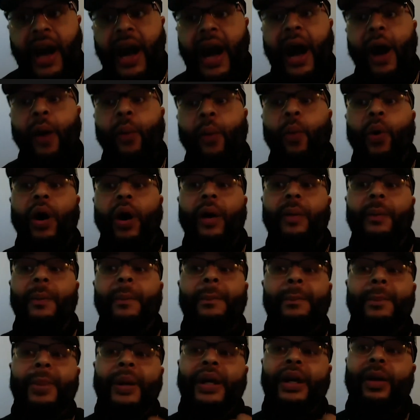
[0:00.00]
I
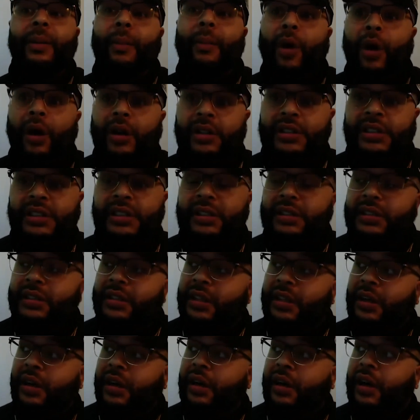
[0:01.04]
want bigger
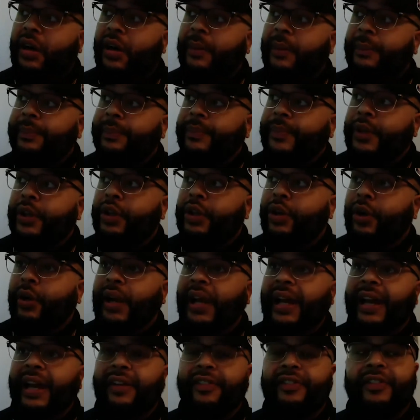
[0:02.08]
margins.
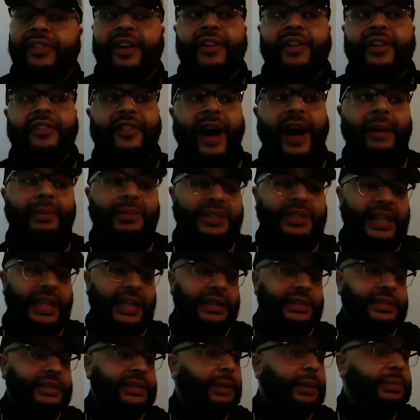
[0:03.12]
Like if I'm
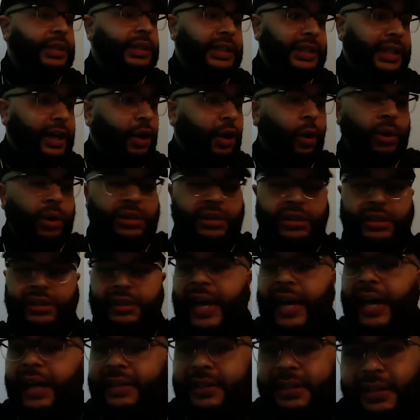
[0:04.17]
selling something that costs
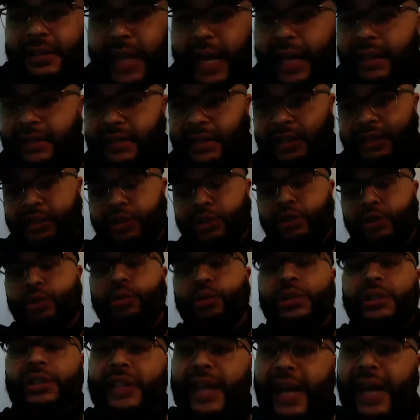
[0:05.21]
$1,000, let's just
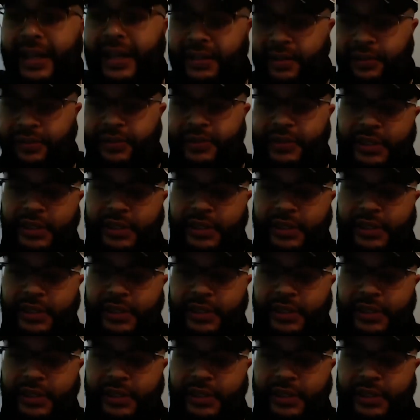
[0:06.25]
use $1,000 for